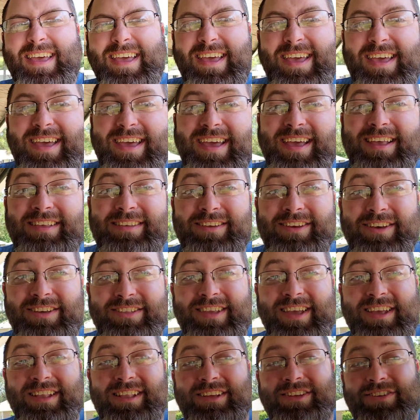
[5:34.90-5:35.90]
It's a good
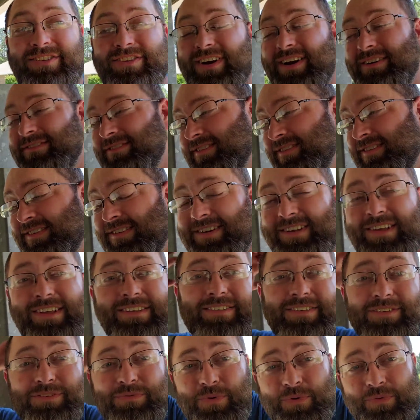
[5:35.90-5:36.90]
daily driver. Gets
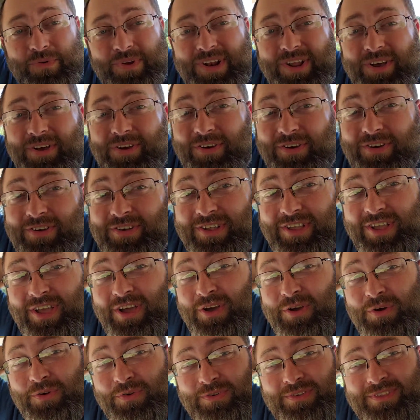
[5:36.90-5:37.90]
us where we
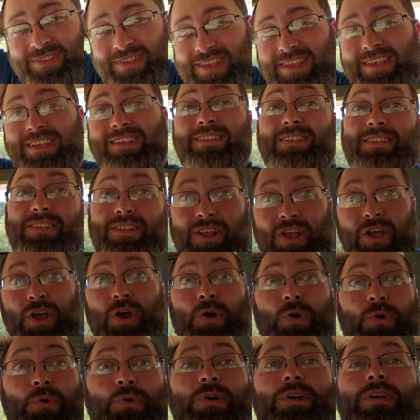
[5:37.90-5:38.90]
need to
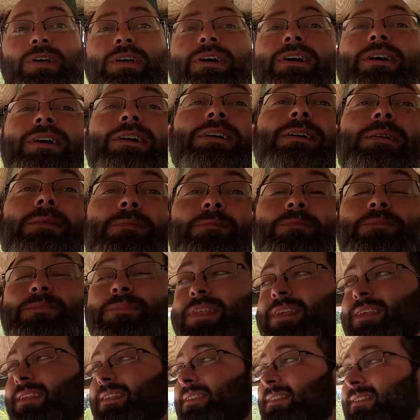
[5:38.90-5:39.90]
go.
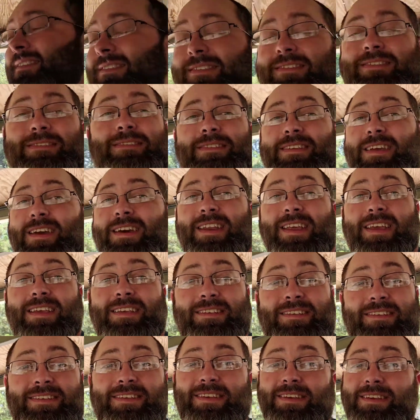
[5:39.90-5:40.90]
It's got
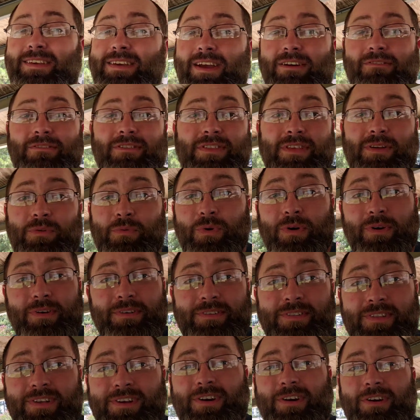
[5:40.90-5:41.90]
AC. Everything works
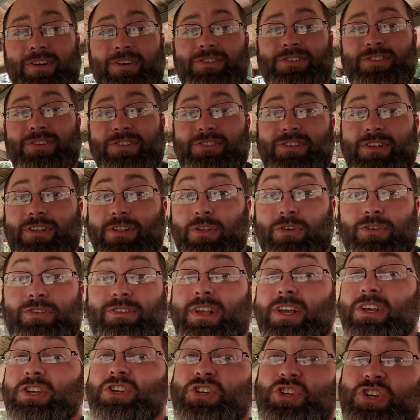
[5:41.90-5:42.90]
in the car. It's just it looks
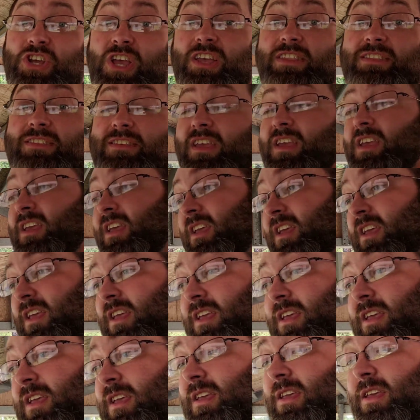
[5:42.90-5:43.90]
like shit.
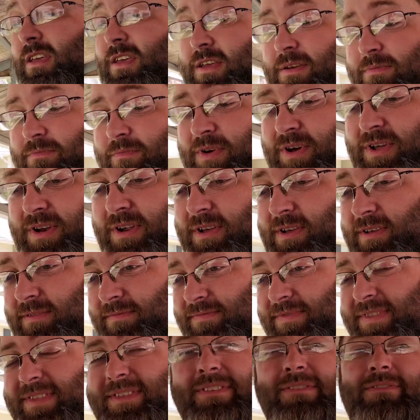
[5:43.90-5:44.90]
But
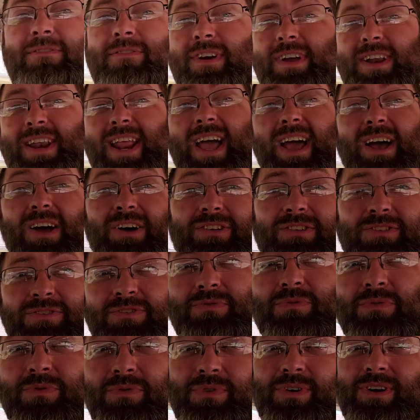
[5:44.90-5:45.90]
right now
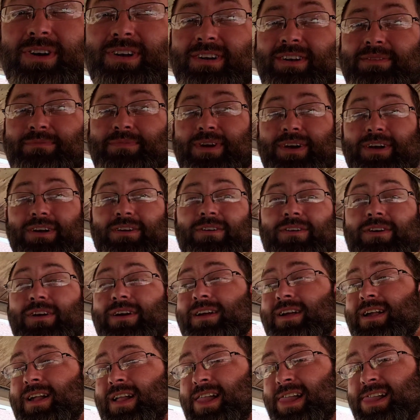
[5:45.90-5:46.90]
we're working on my car,
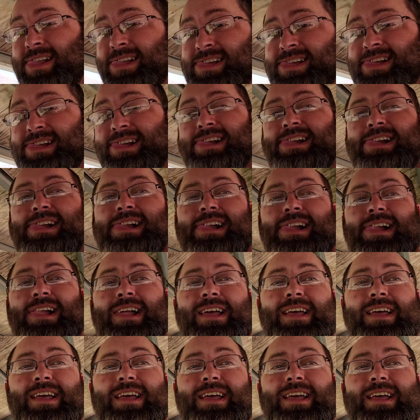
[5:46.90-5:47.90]

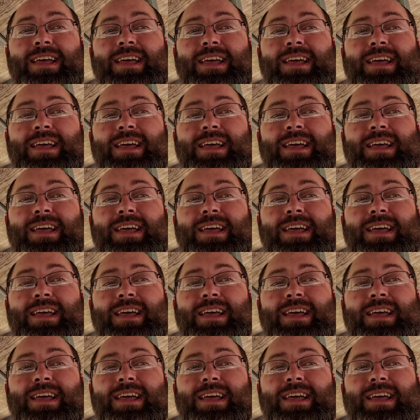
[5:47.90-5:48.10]
and where